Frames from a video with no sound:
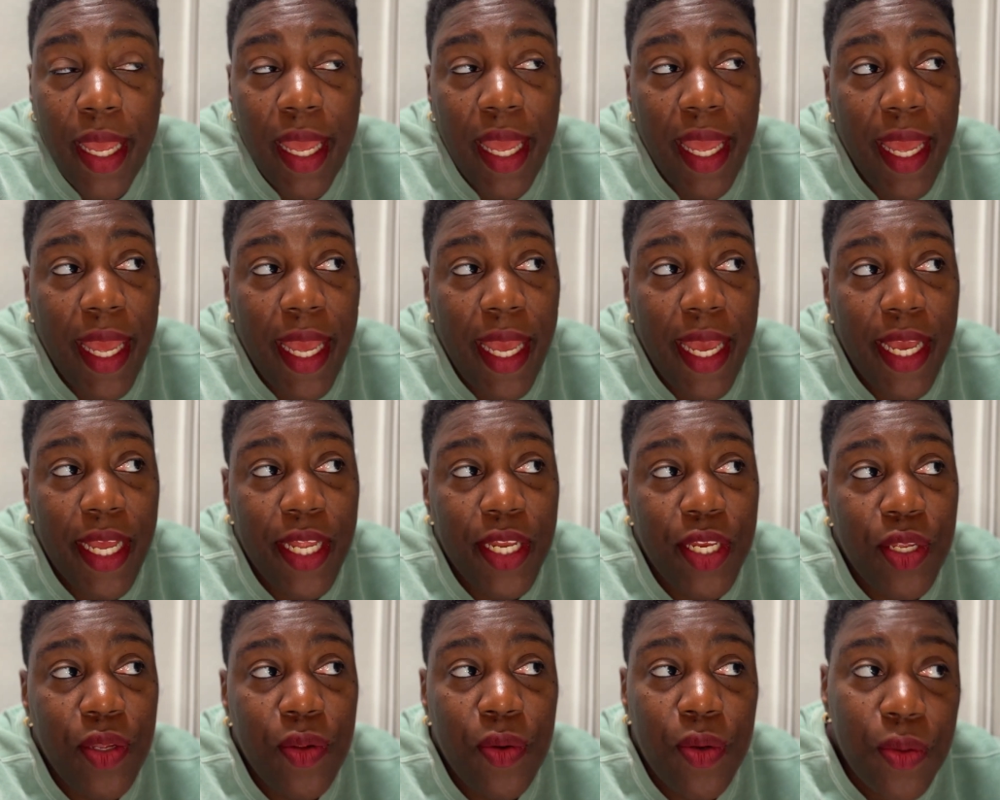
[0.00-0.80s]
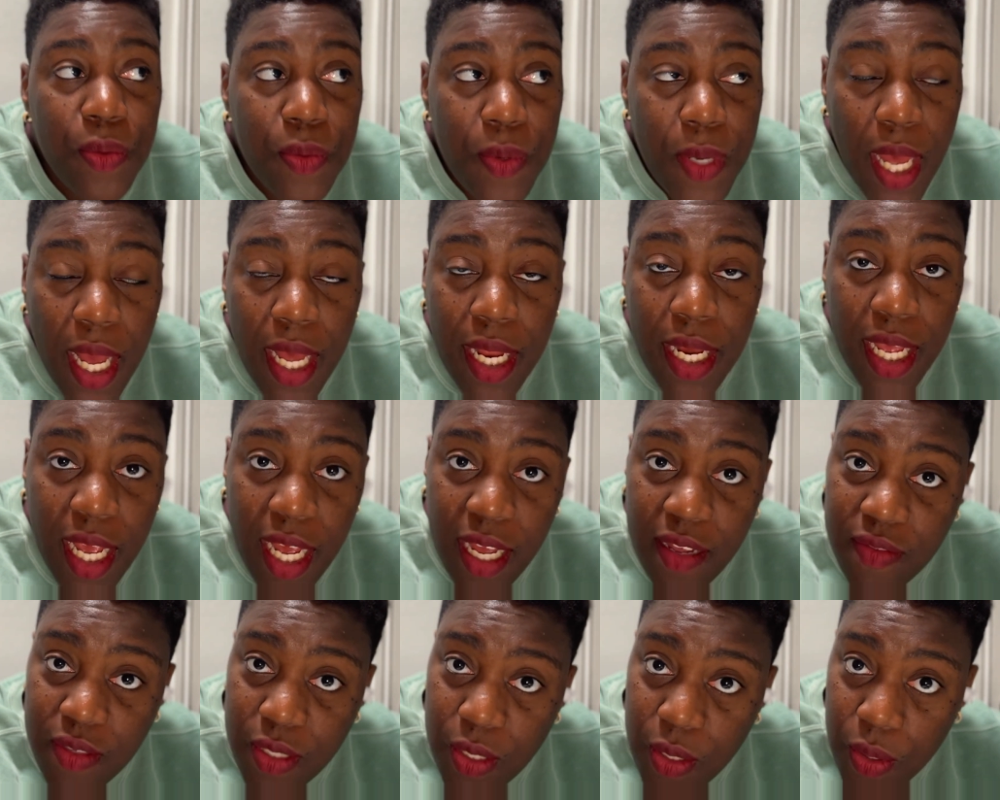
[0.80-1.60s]
And you do not
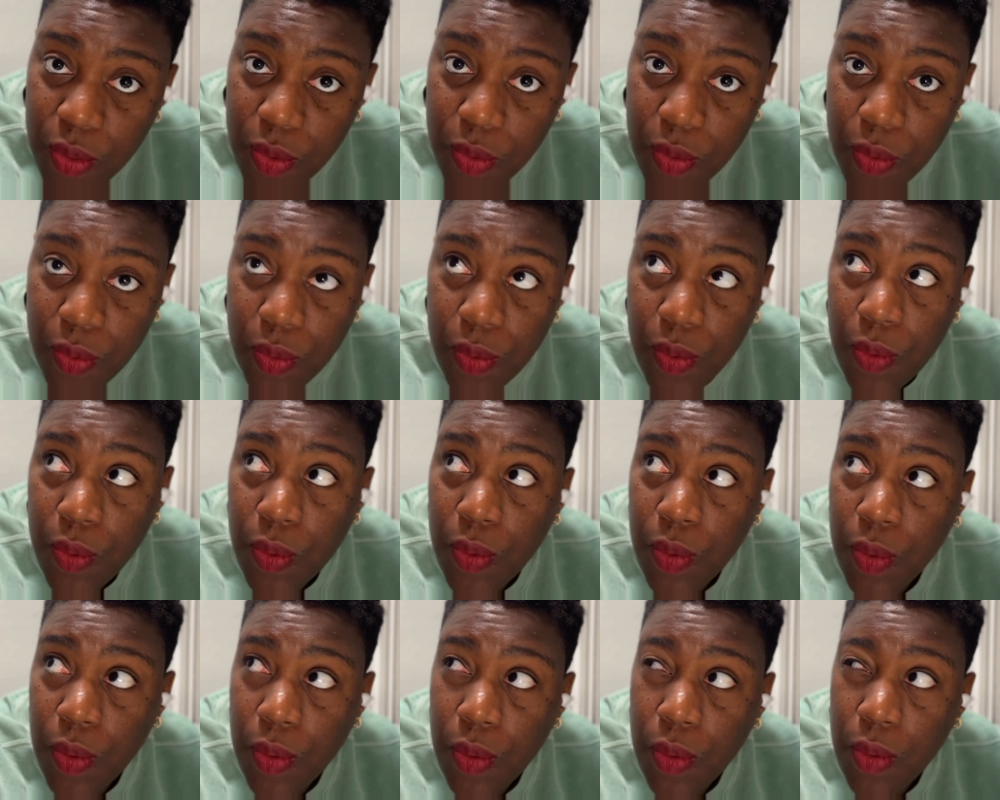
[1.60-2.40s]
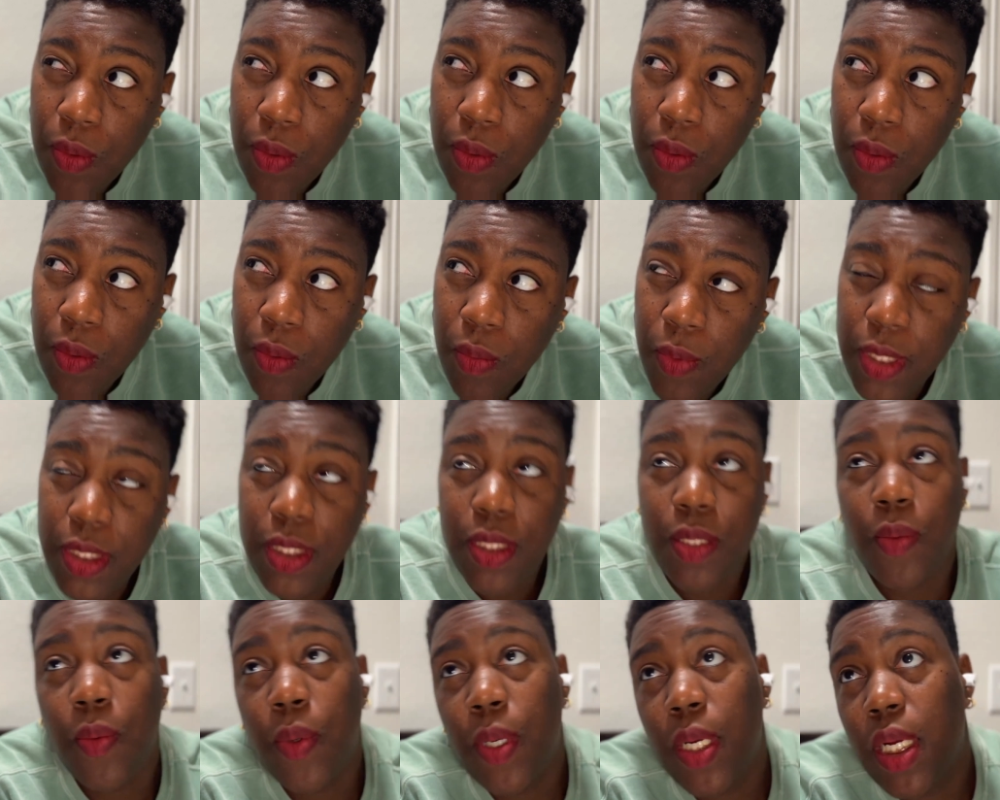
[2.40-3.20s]
have to, what's
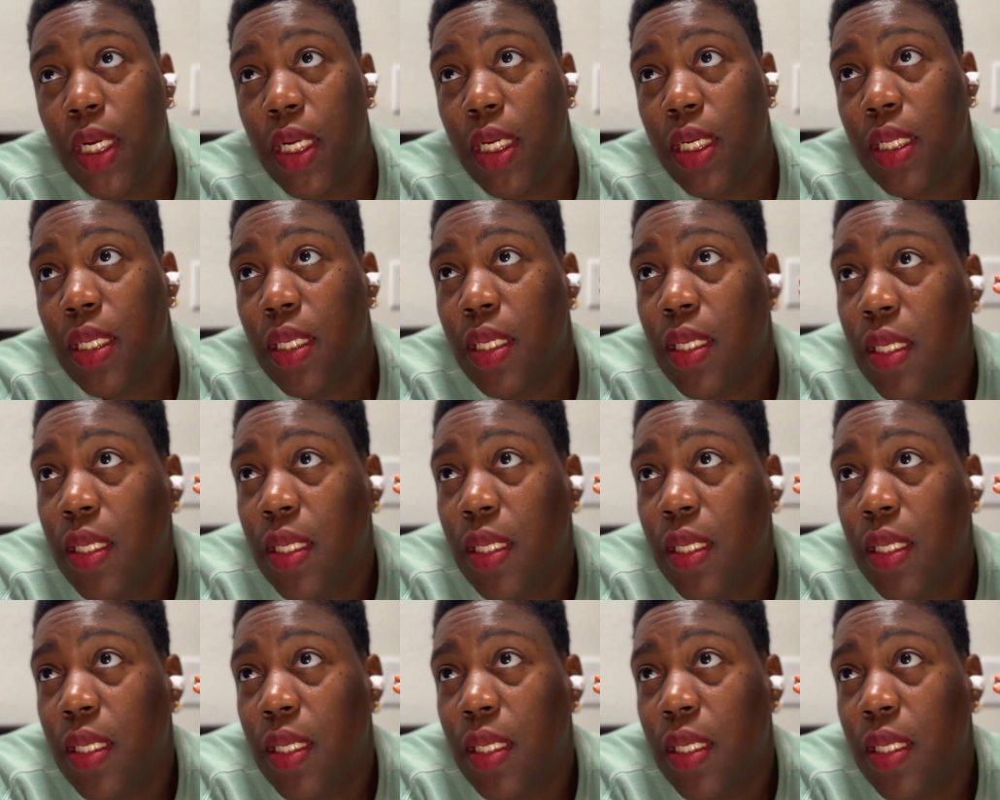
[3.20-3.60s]
the word?